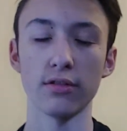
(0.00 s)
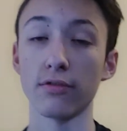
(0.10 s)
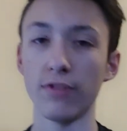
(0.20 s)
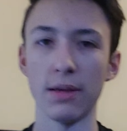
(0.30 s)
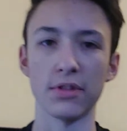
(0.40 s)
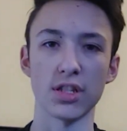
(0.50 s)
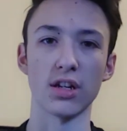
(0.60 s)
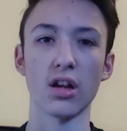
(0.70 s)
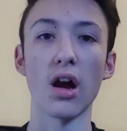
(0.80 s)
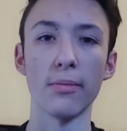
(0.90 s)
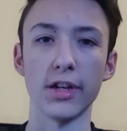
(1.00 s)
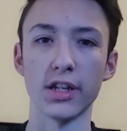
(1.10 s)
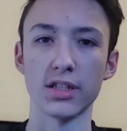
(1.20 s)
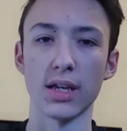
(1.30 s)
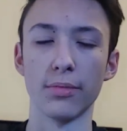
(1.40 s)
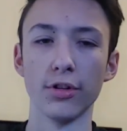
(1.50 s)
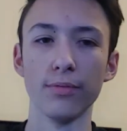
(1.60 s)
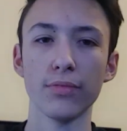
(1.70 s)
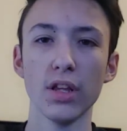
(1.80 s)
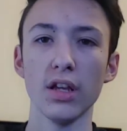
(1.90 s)
famous and common example,
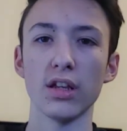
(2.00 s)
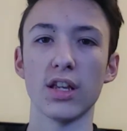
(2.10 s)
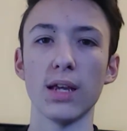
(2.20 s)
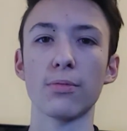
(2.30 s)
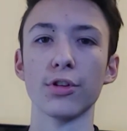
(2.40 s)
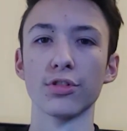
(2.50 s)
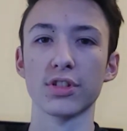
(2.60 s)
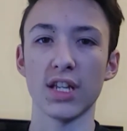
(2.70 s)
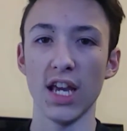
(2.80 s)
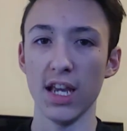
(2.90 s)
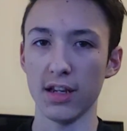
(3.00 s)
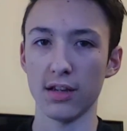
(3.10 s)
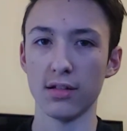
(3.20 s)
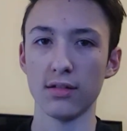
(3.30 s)
Gabriel's cake.